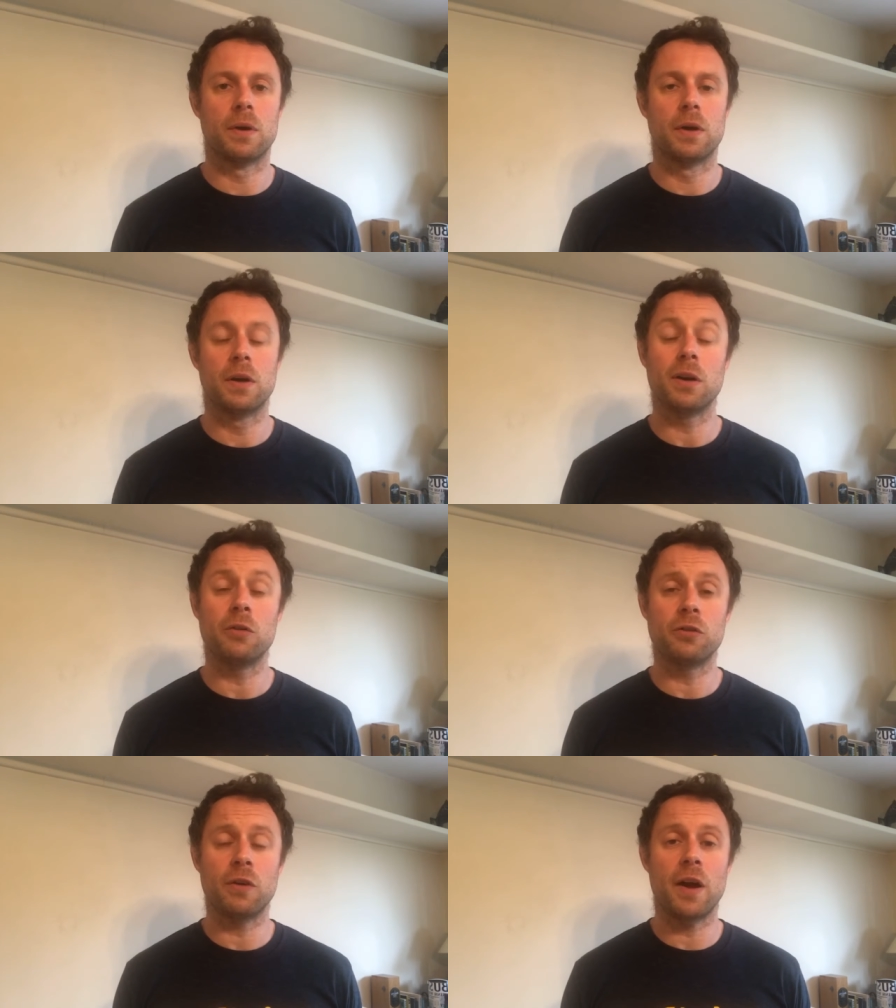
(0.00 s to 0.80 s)

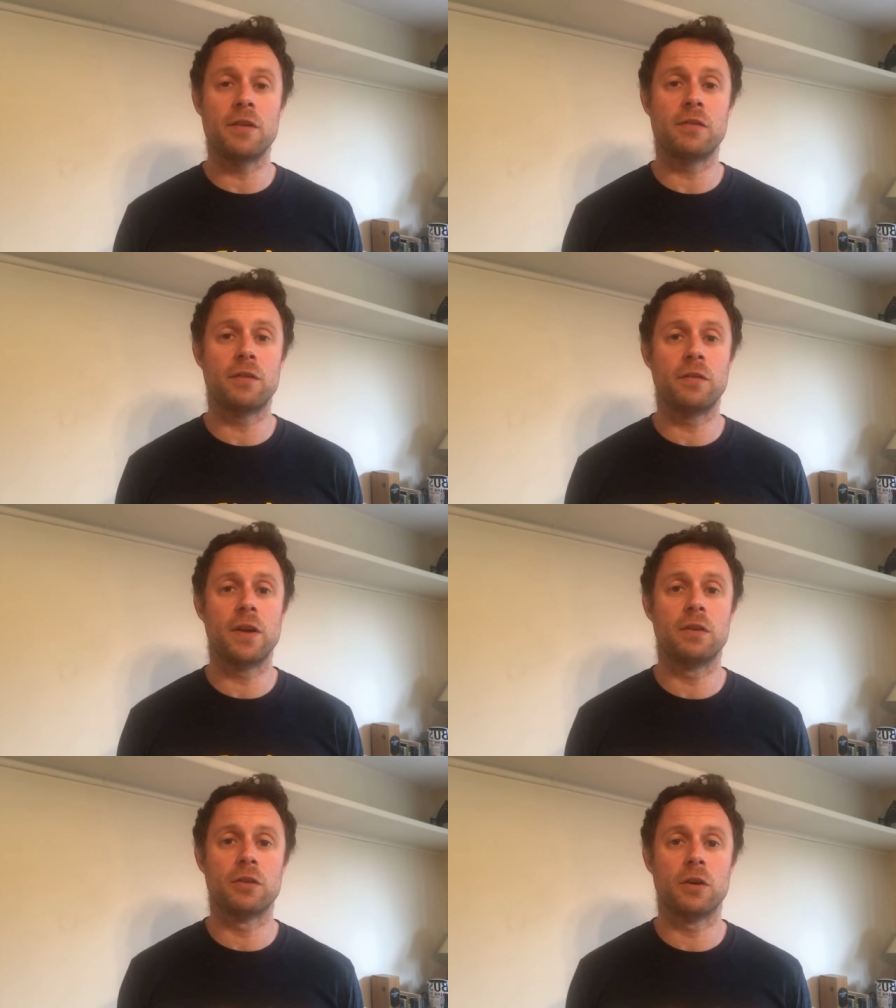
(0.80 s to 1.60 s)
Close your eyes if it
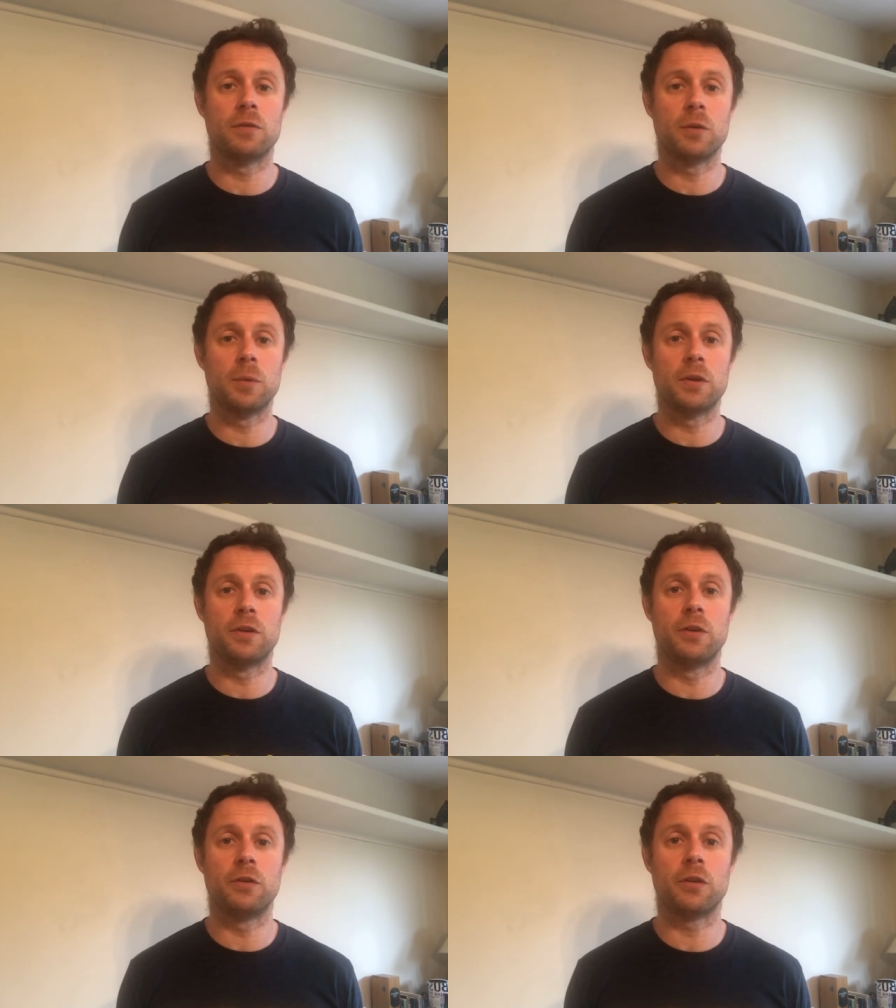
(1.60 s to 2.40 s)
feels comfortable to
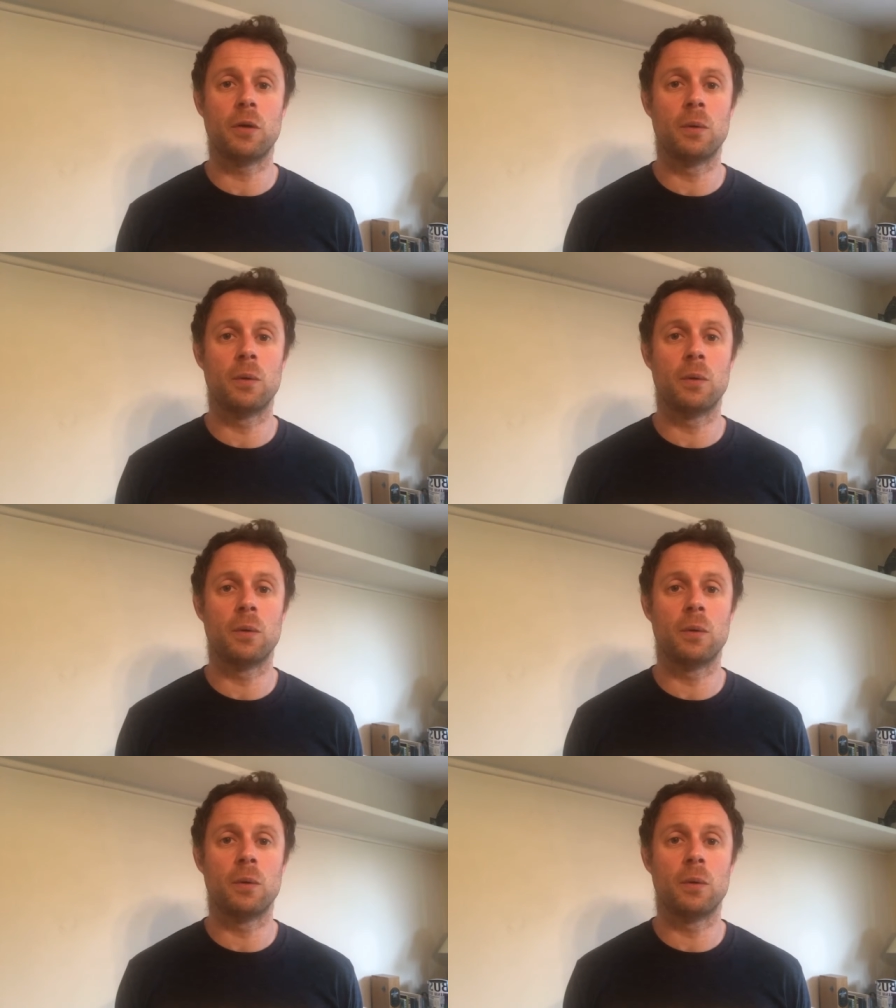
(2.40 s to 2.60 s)
do so.